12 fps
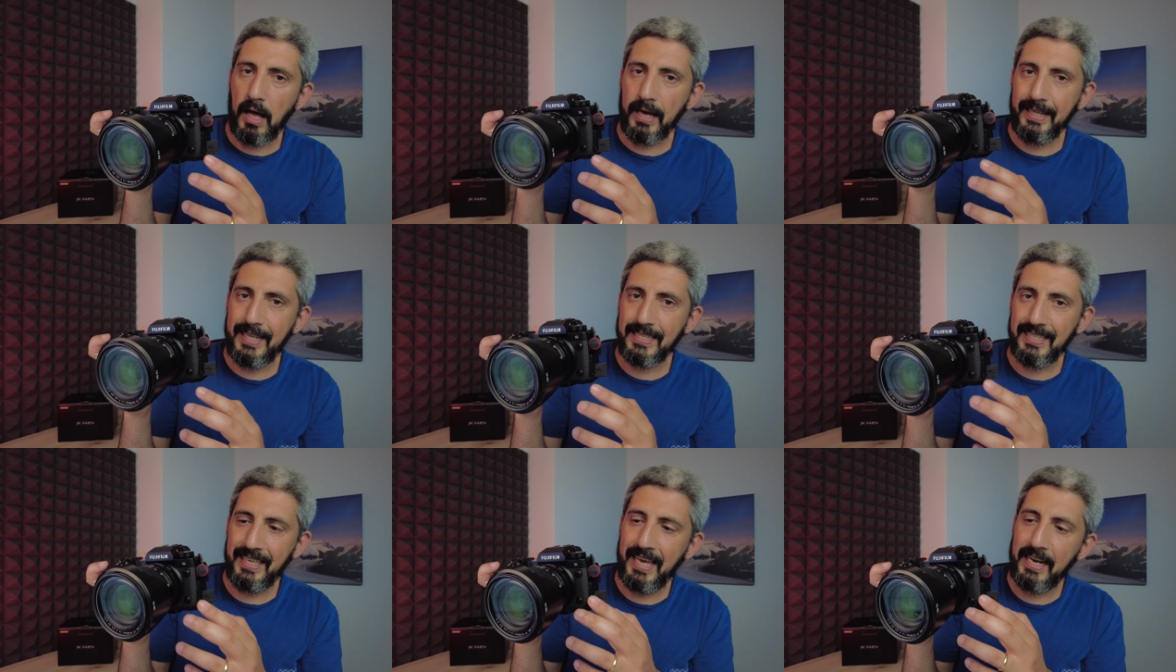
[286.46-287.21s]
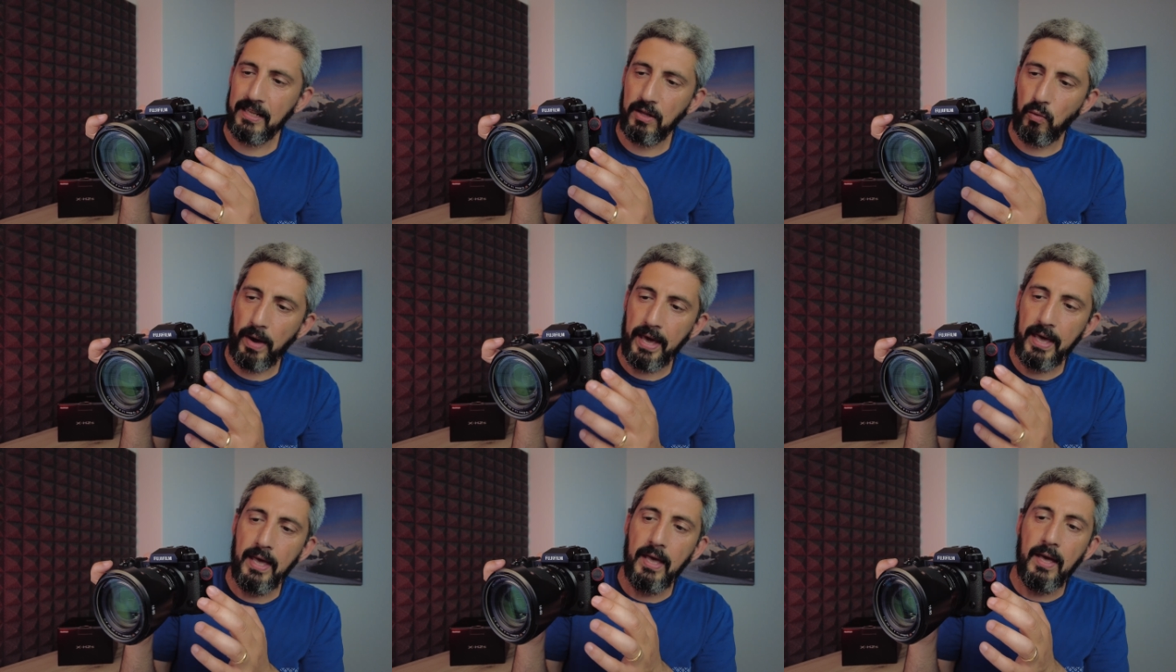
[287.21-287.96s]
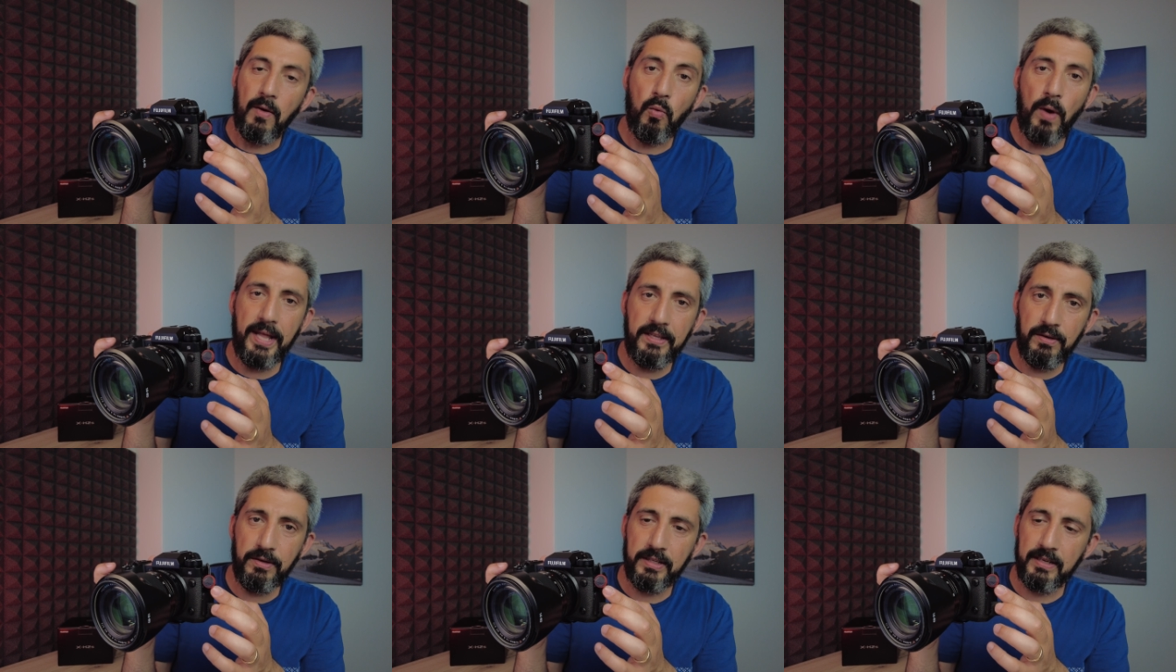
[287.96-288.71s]
it doesn't get in the way. When
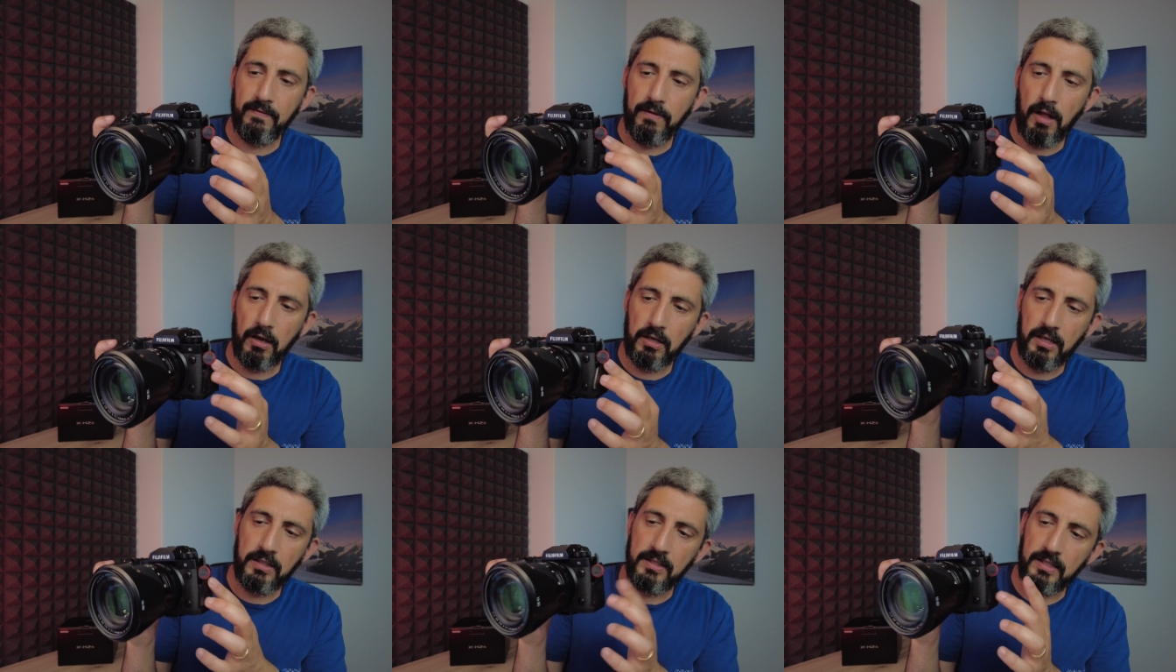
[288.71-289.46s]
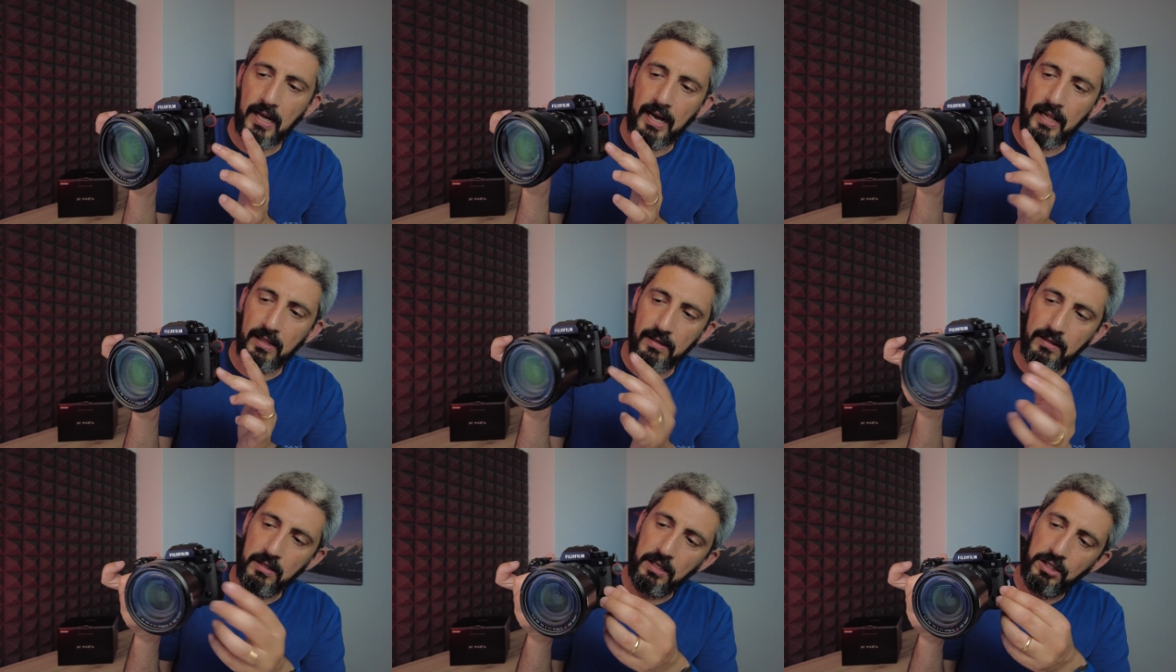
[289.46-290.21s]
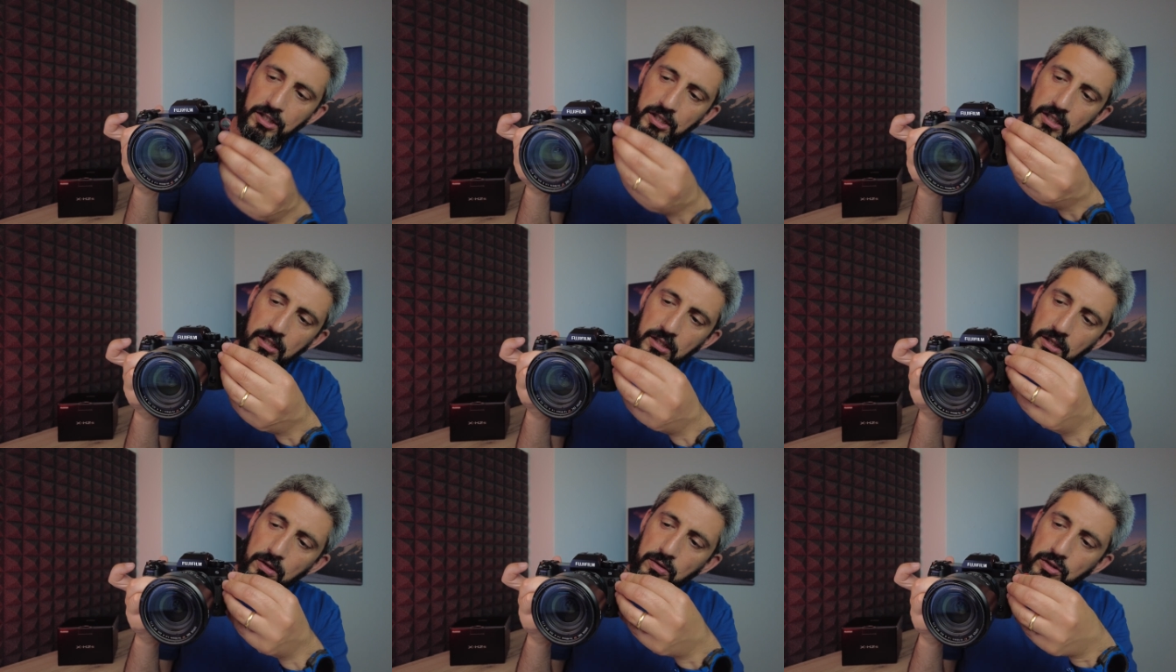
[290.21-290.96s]
you're in a vlogging style condition,
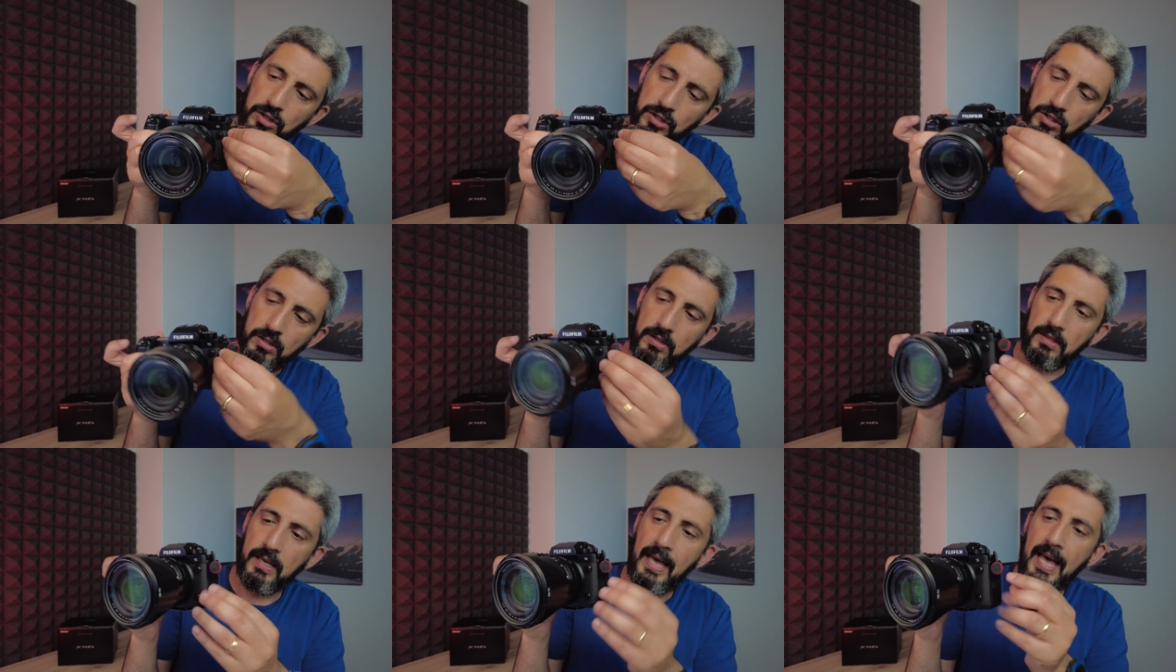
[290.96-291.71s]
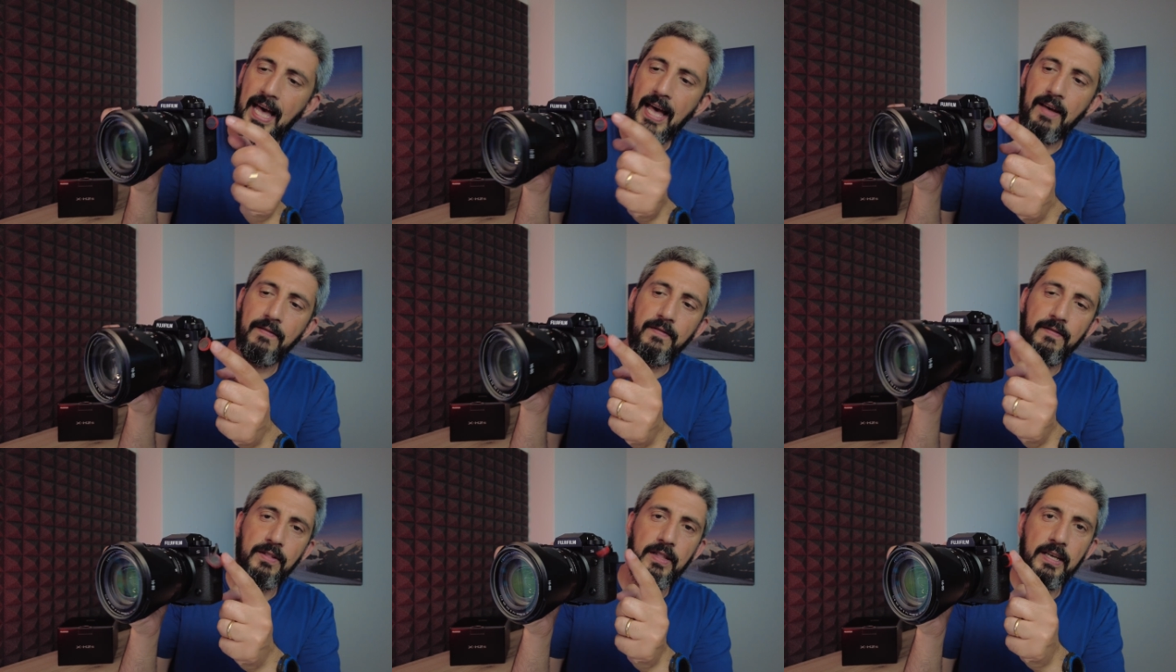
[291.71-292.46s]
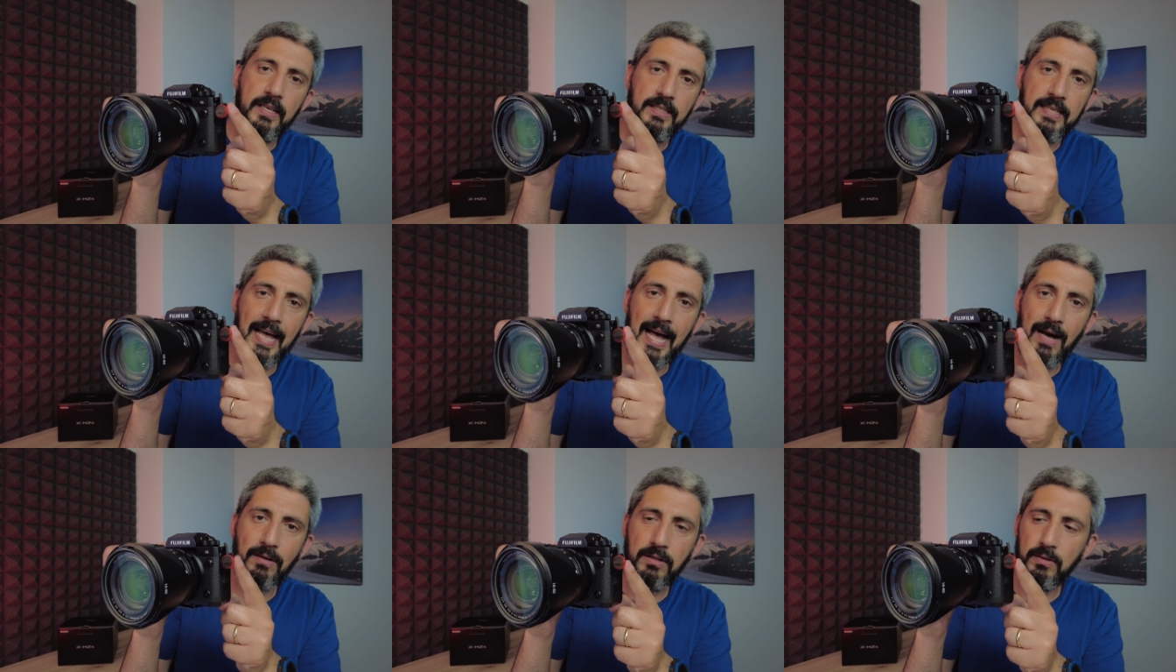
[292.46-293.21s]
you just have this
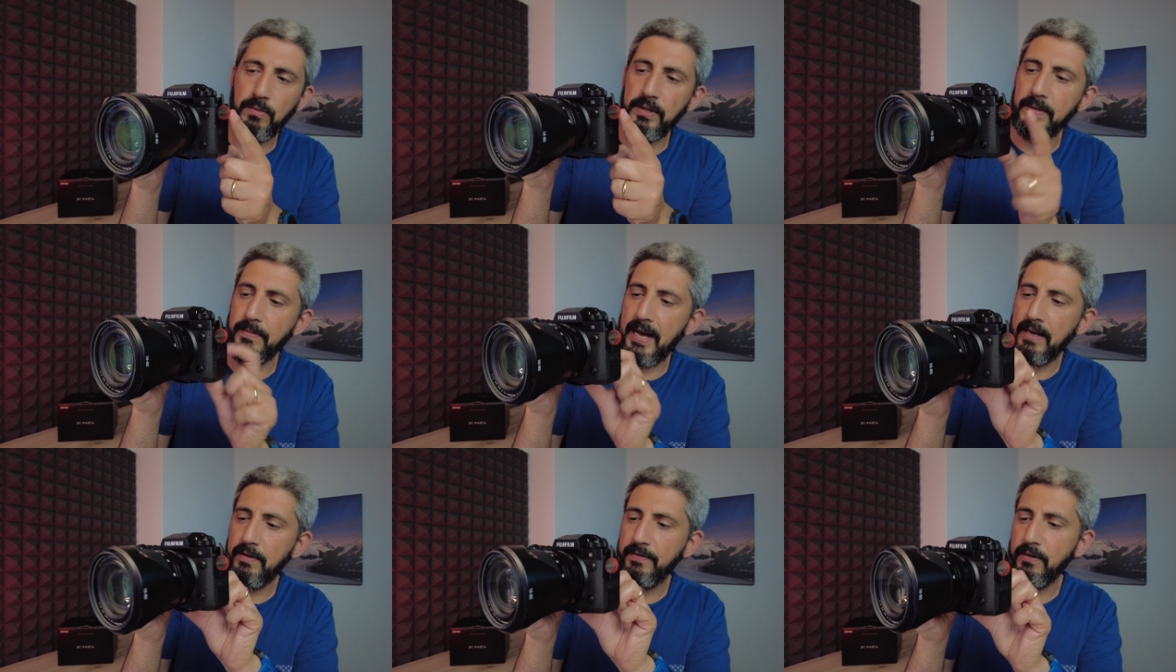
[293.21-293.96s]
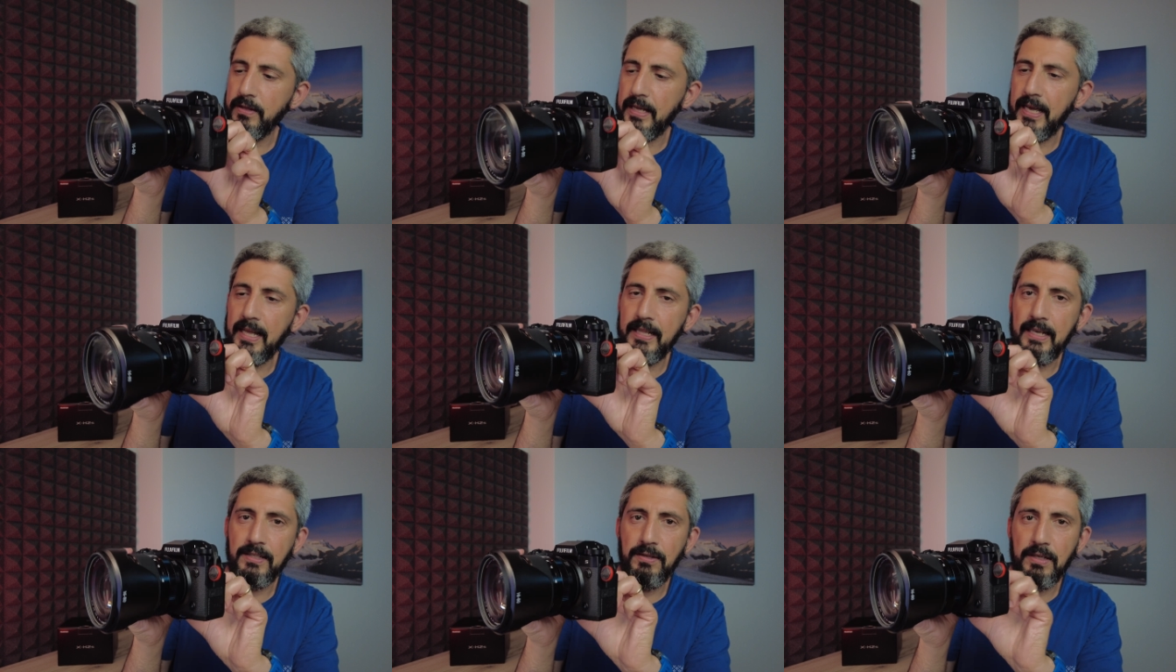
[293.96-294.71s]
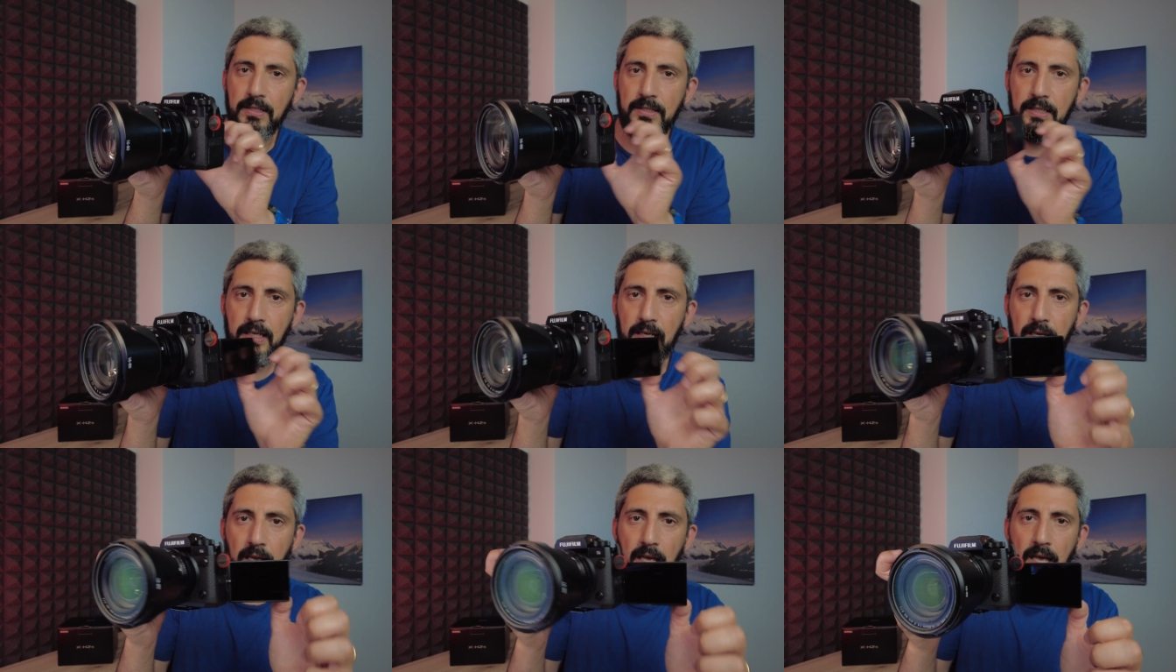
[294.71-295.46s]
out with the microphone, and as you can see,